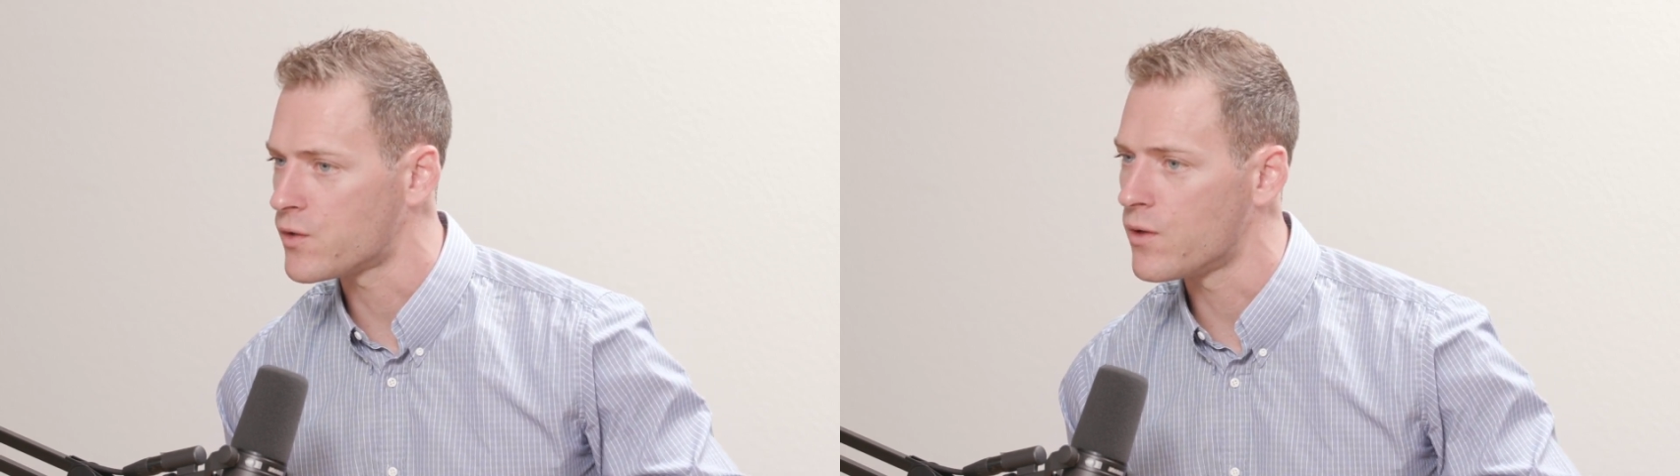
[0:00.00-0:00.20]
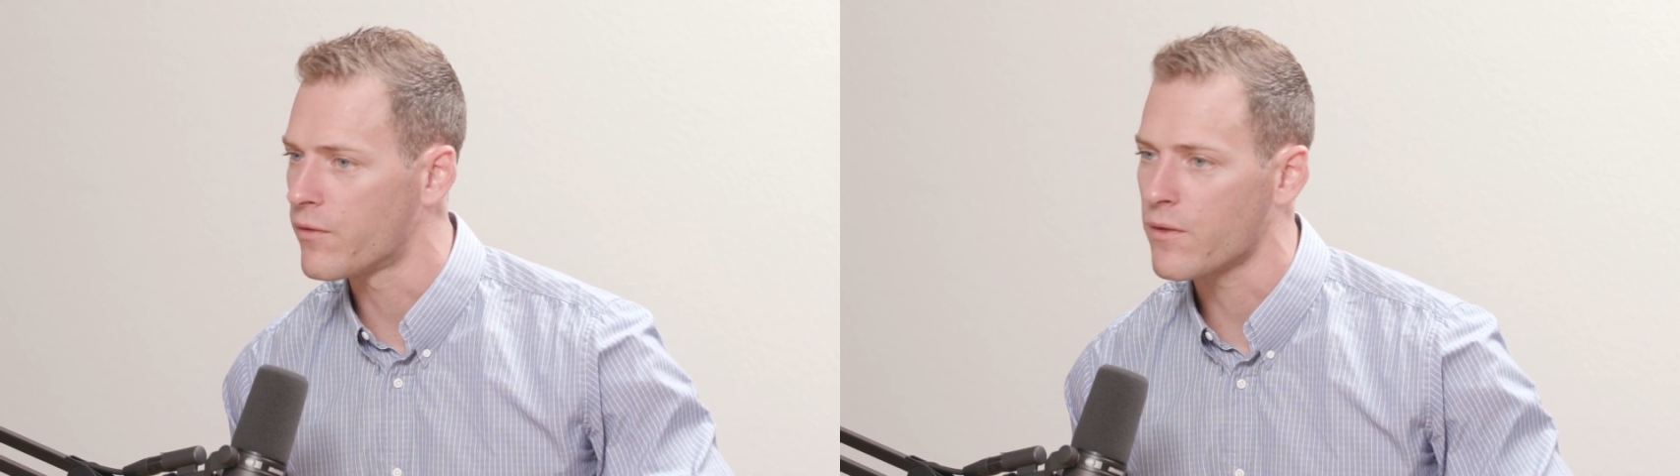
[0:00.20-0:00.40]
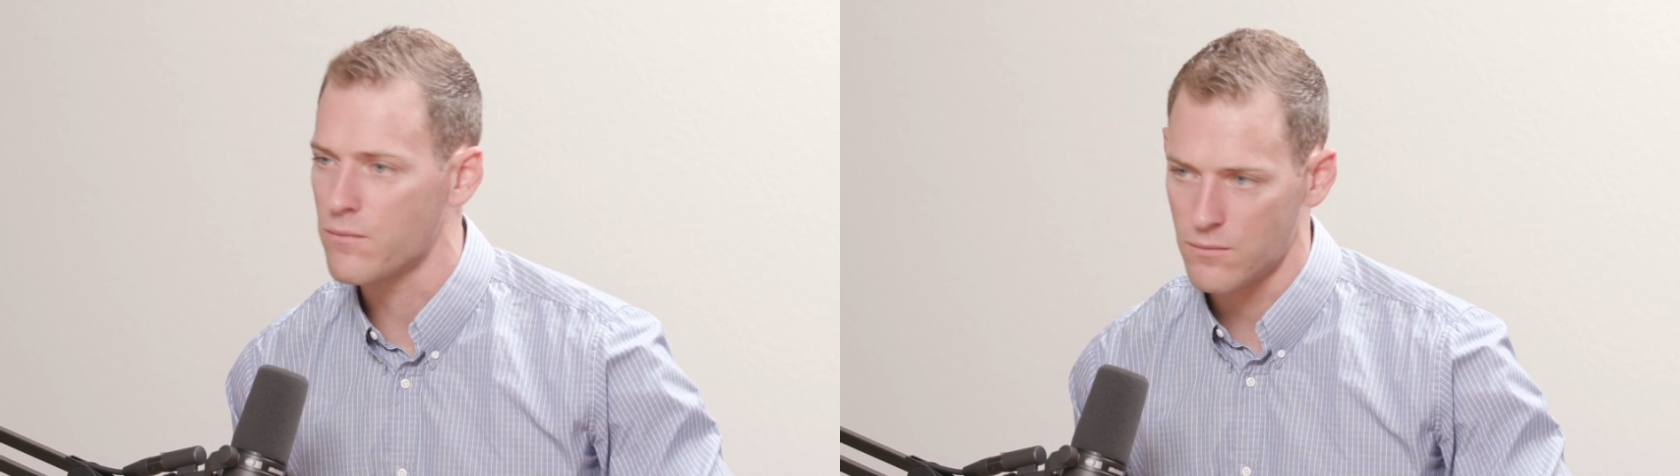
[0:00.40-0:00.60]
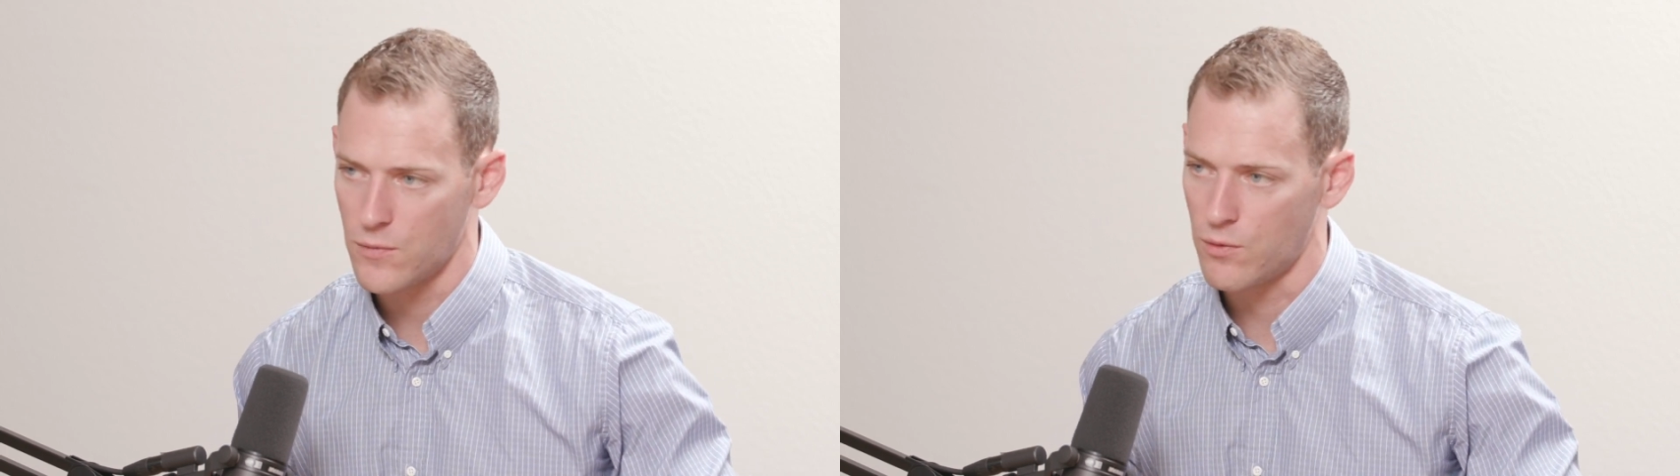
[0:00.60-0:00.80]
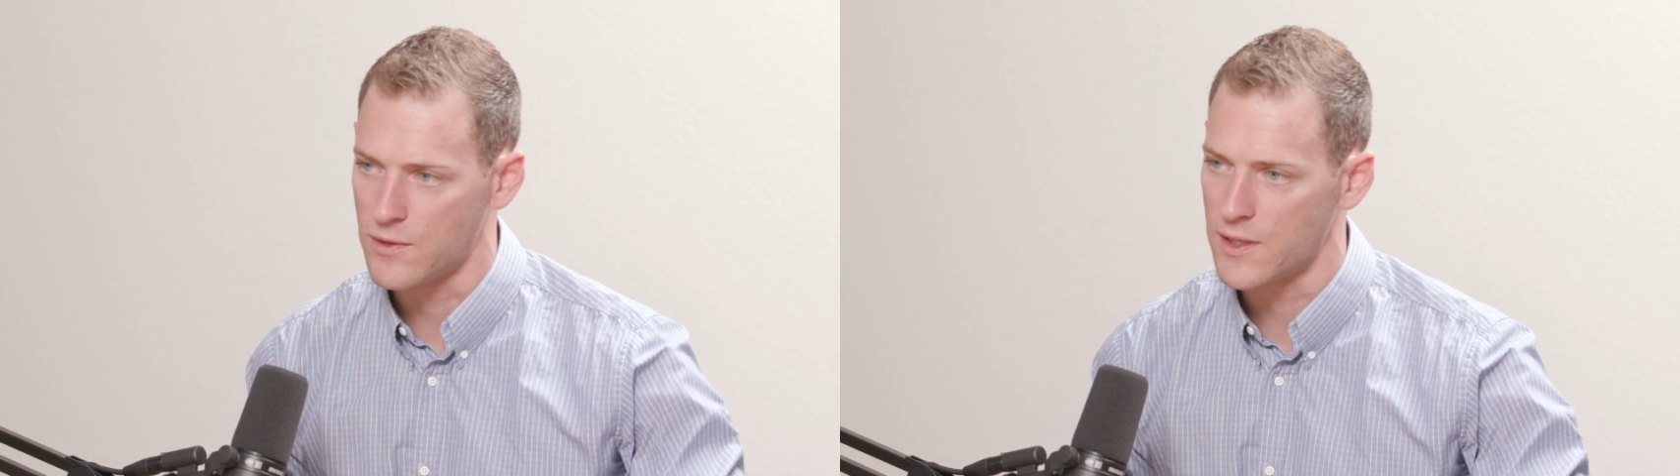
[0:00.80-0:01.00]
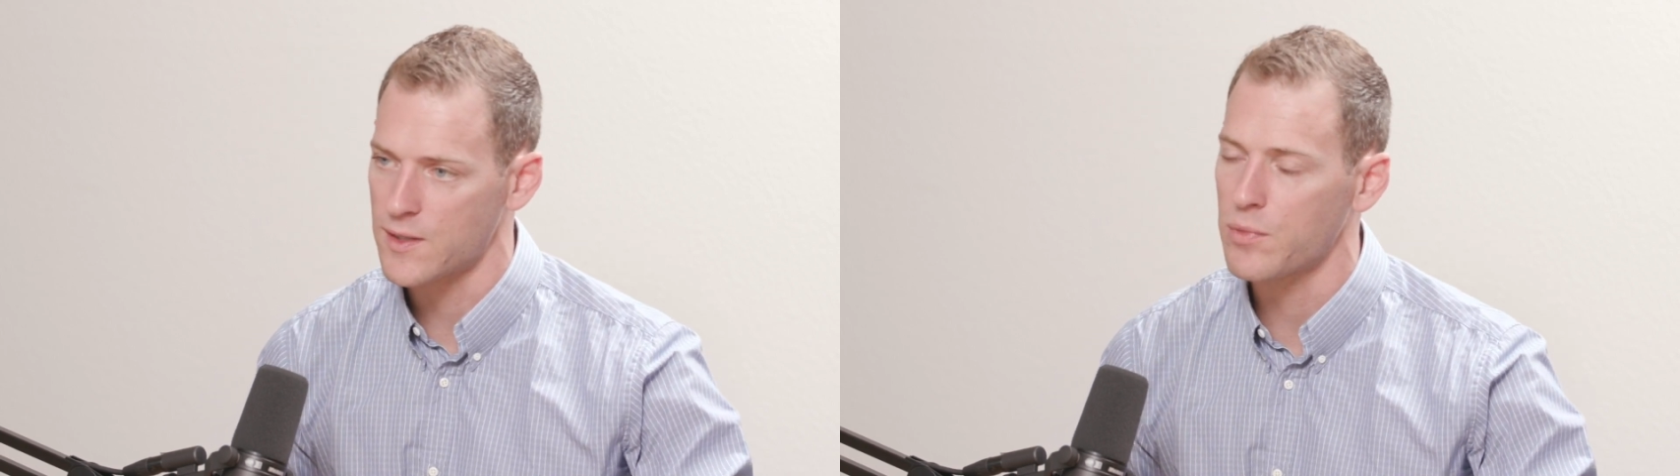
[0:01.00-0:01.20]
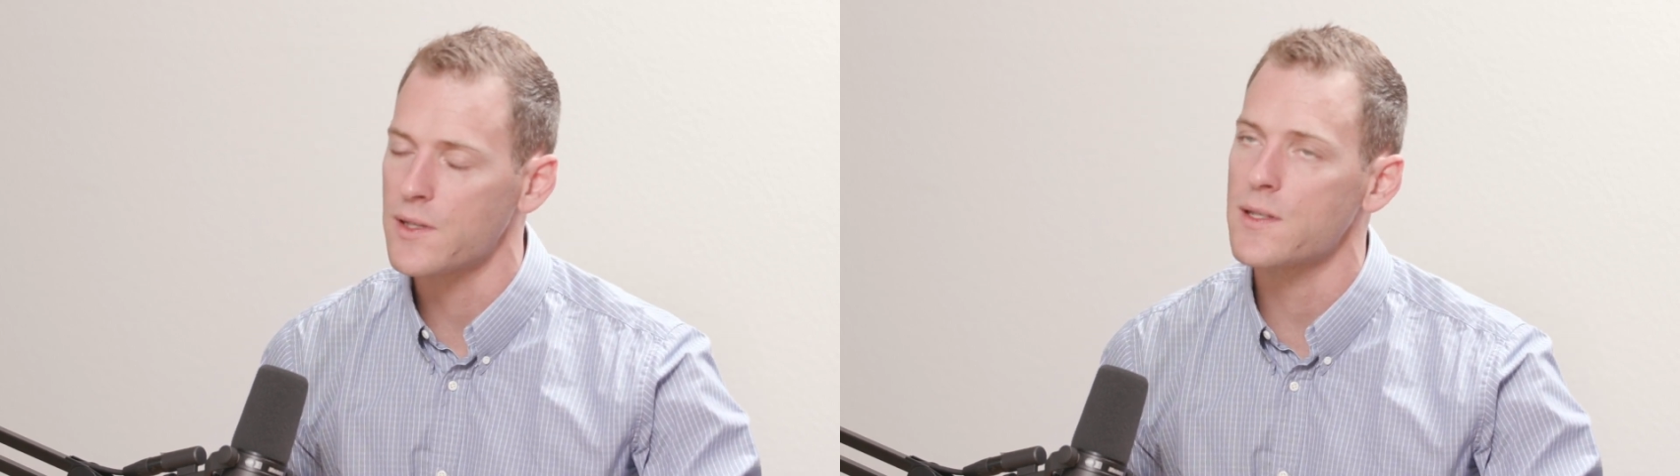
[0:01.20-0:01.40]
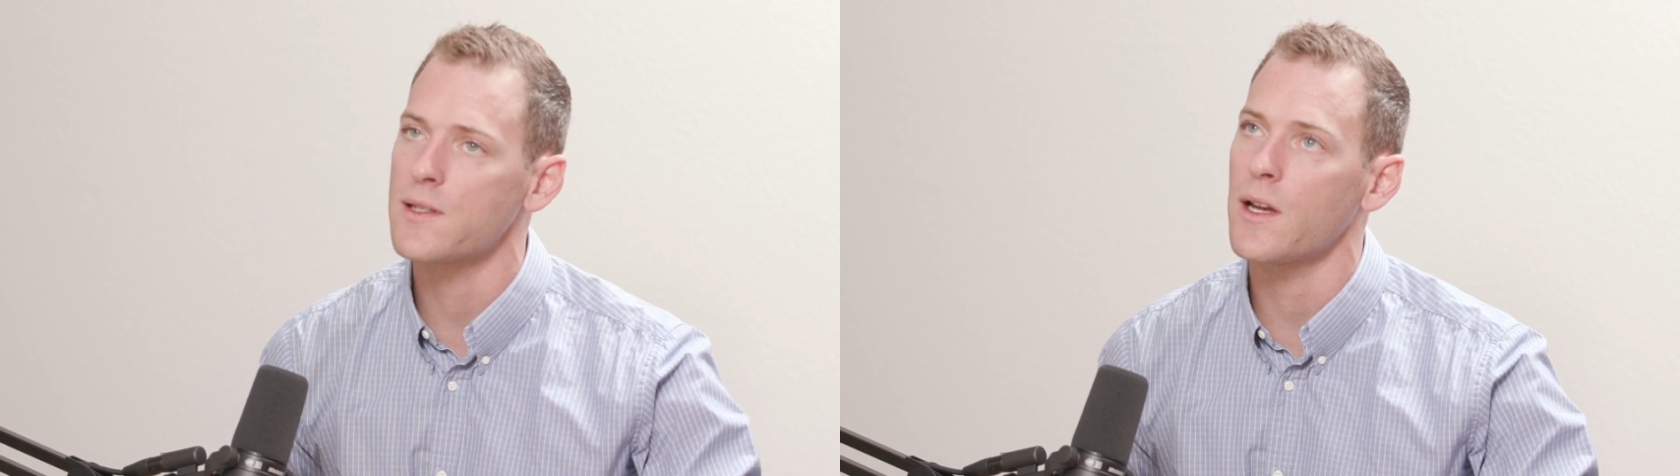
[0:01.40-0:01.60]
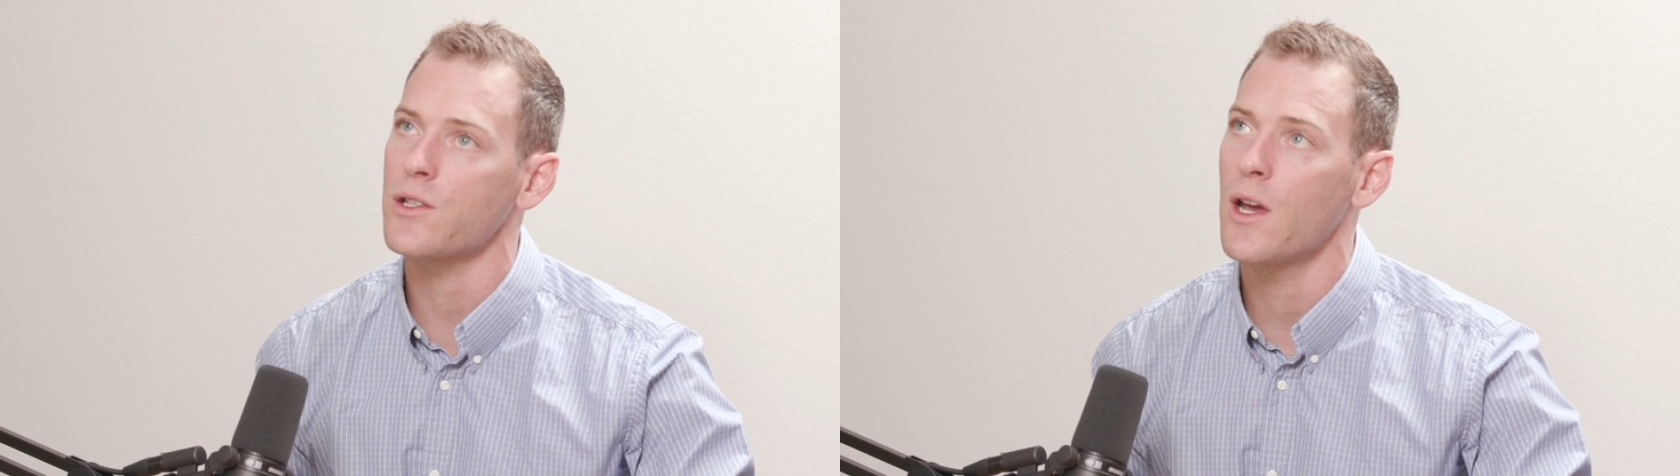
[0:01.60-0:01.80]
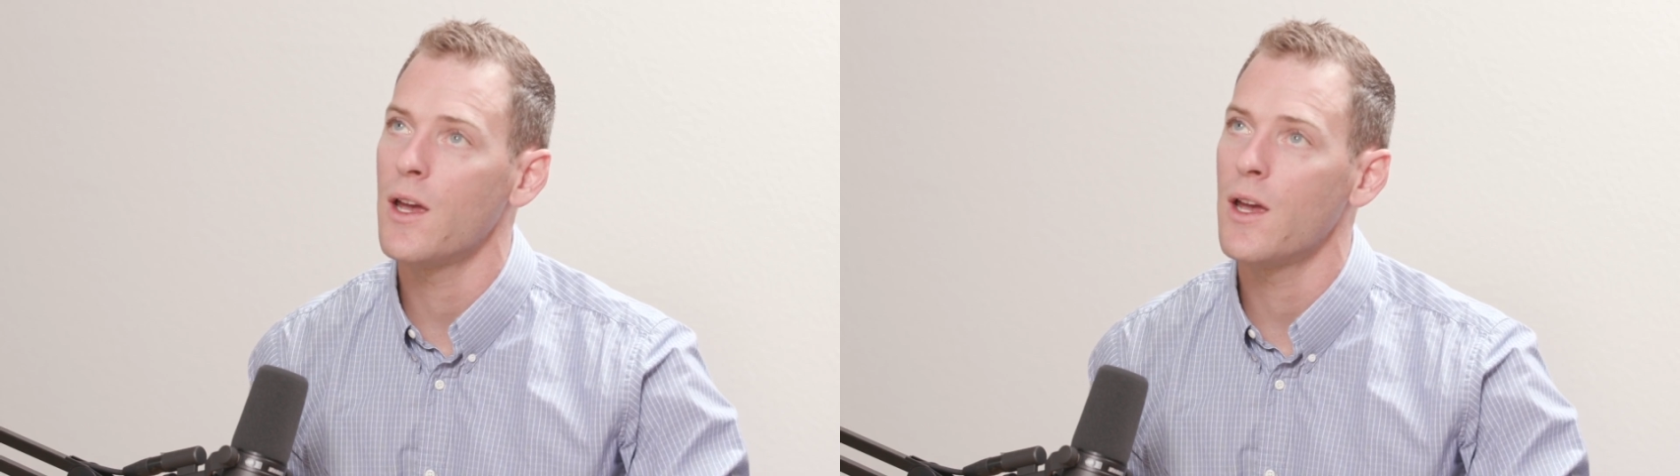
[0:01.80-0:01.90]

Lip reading: do different disciplines and such.